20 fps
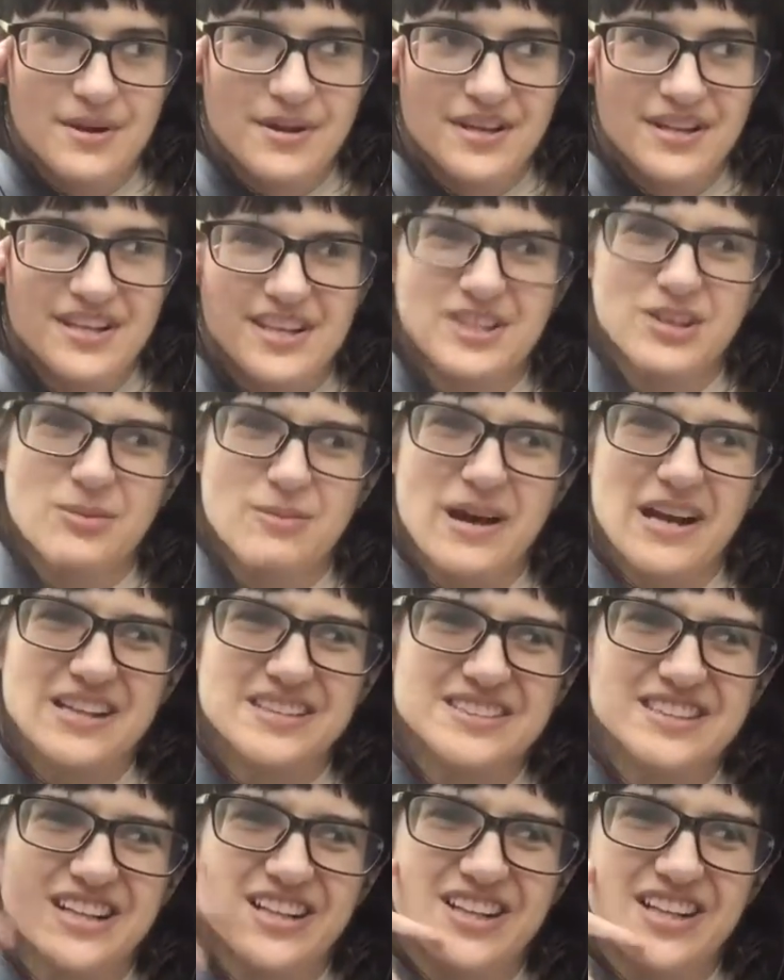And
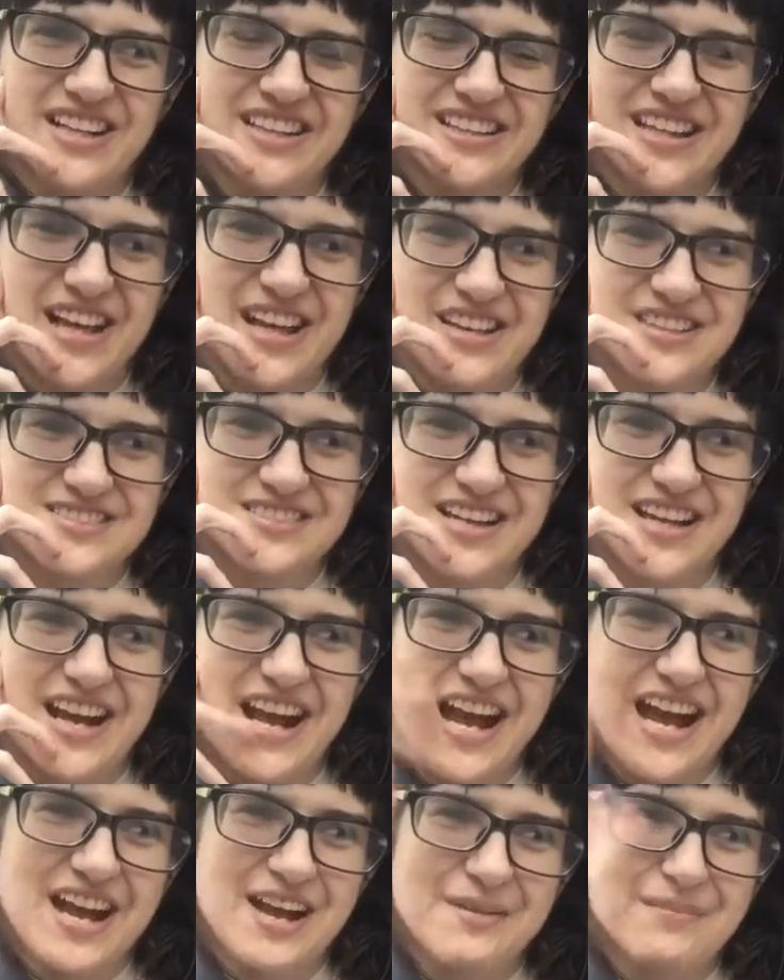Nickelback's kind of like that. It's like
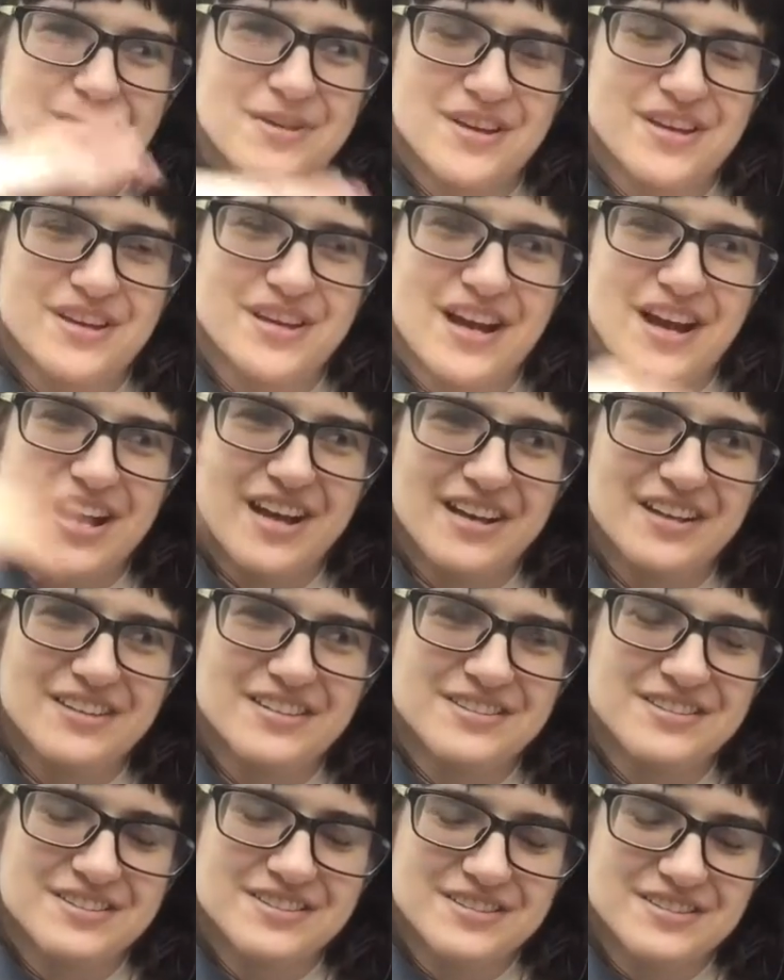high beat, high,
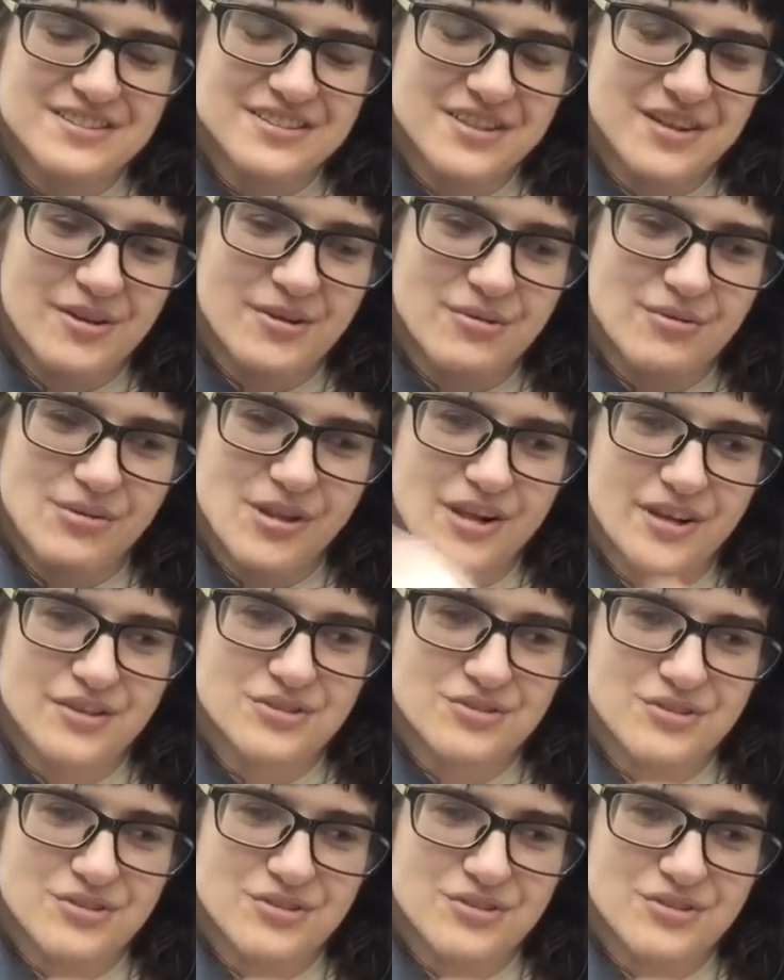you know, a lot of